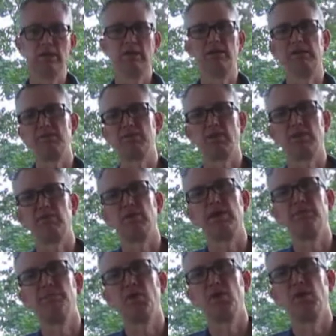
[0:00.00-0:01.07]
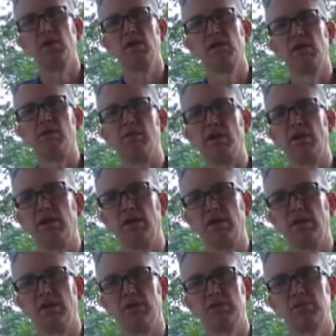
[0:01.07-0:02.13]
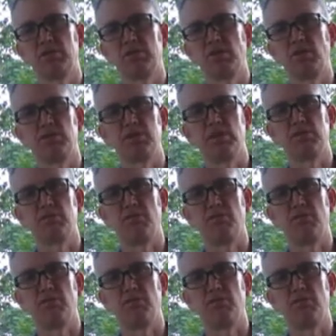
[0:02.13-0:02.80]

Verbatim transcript: uh, slavery and then uh, six other states